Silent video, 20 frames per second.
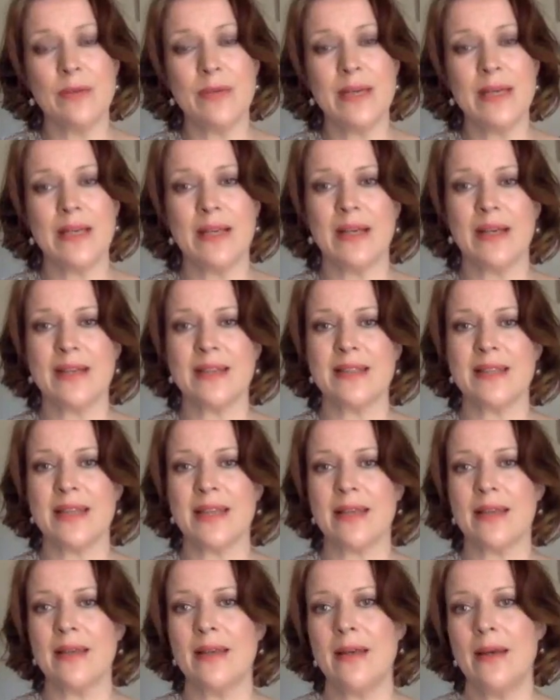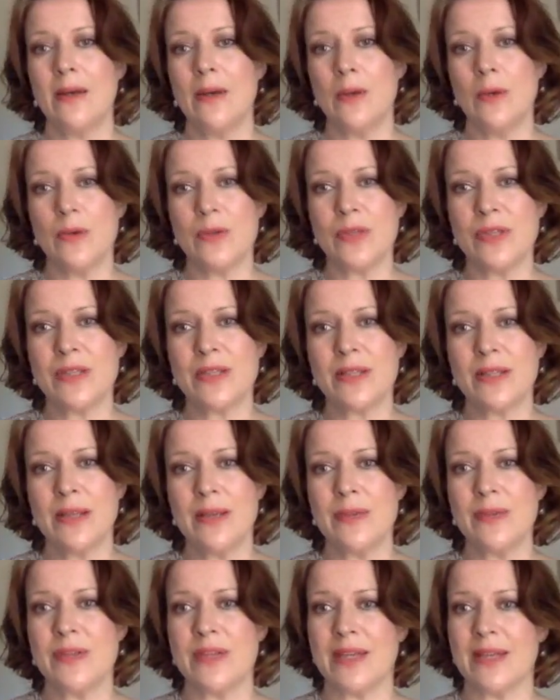realizing or
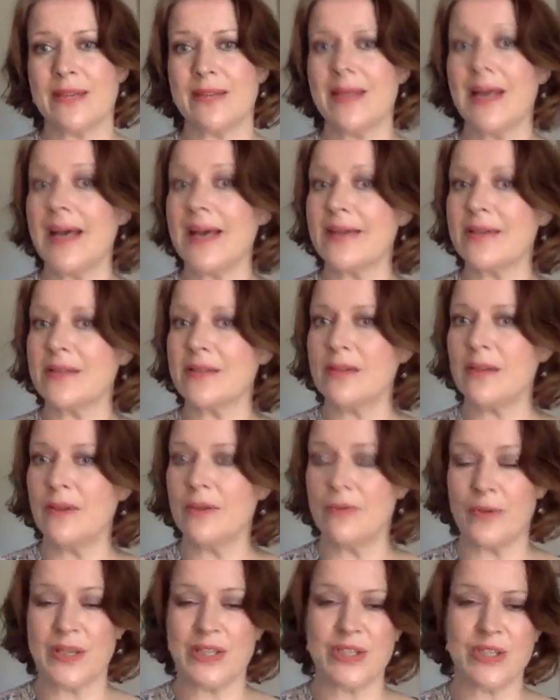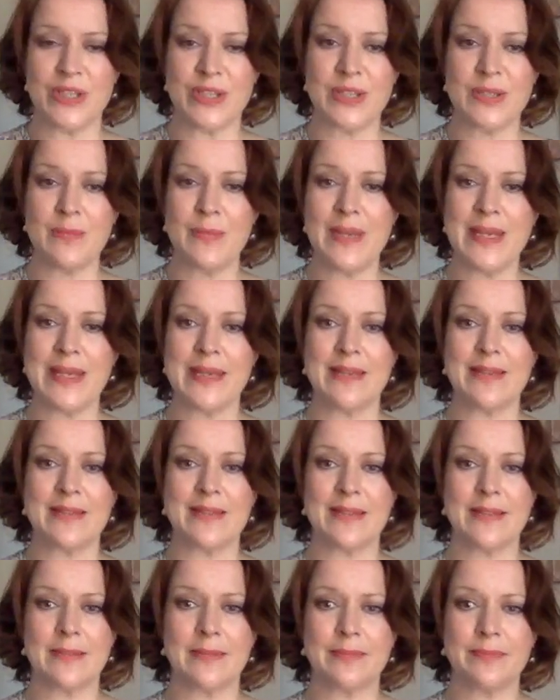disclosing that of which it
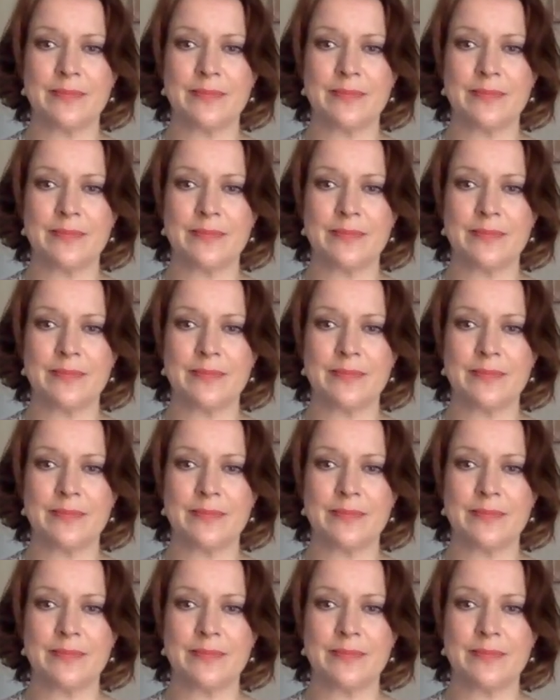speaks.